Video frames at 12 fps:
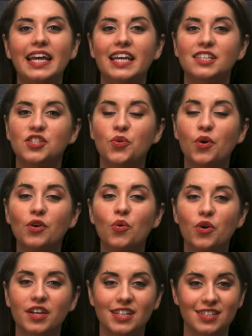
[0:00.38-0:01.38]
Is your
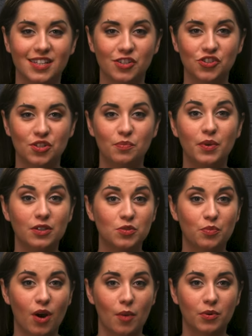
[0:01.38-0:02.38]
organization
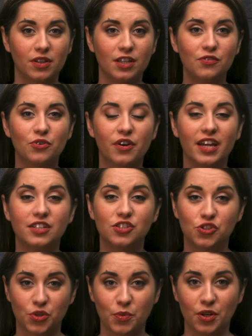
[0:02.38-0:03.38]
built properly for a
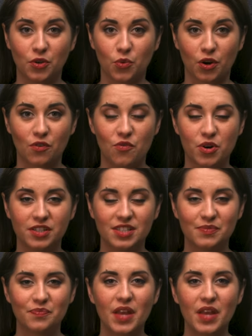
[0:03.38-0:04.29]
distributed workforce?